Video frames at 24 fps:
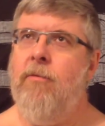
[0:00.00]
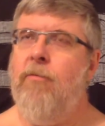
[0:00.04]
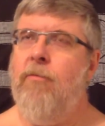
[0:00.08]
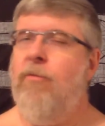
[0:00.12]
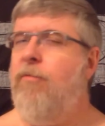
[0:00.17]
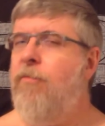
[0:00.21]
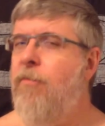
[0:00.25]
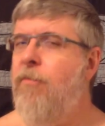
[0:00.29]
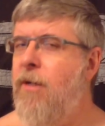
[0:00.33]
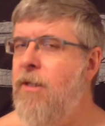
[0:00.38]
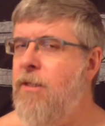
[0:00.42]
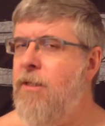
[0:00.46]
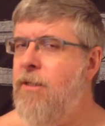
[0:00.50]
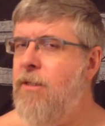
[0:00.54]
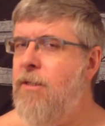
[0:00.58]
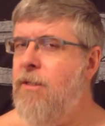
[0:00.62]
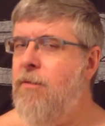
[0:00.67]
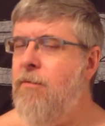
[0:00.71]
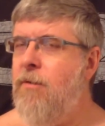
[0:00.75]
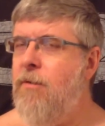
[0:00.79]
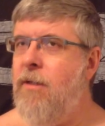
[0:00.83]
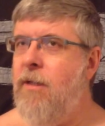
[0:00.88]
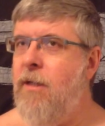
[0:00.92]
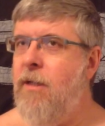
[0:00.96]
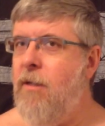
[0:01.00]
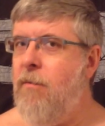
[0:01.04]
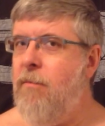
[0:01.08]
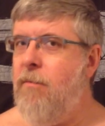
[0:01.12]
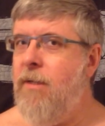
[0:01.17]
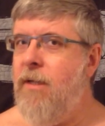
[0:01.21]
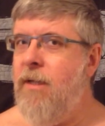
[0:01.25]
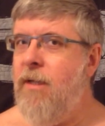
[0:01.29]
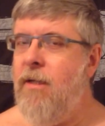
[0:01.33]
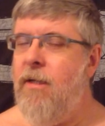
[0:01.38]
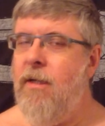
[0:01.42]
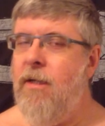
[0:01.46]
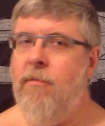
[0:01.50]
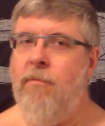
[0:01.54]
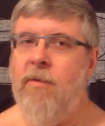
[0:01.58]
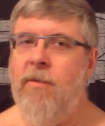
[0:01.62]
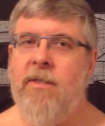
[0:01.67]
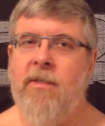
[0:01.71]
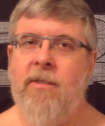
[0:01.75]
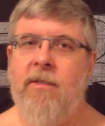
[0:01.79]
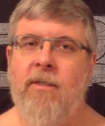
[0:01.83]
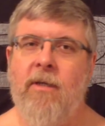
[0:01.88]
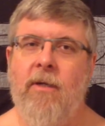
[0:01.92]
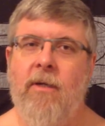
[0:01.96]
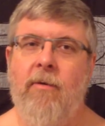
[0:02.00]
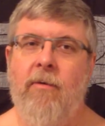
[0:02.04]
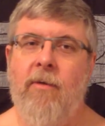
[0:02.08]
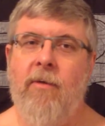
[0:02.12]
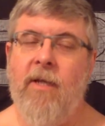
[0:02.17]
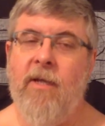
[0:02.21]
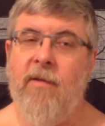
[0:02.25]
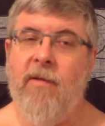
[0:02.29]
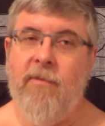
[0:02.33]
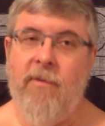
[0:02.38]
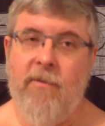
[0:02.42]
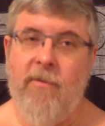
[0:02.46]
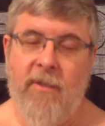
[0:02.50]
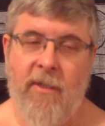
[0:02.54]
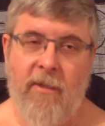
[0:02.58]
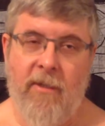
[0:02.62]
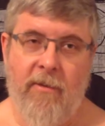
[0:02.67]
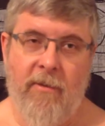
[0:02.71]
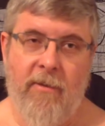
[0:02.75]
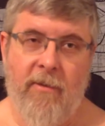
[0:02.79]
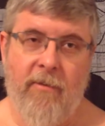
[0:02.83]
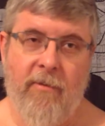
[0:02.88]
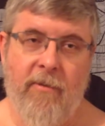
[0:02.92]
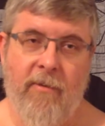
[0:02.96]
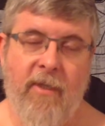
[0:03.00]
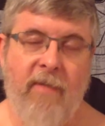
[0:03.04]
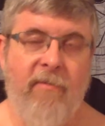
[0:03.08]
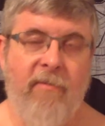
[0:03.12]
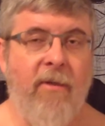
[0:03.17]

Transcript: refreshed you a little bit and wasn't a whole lot of new territory.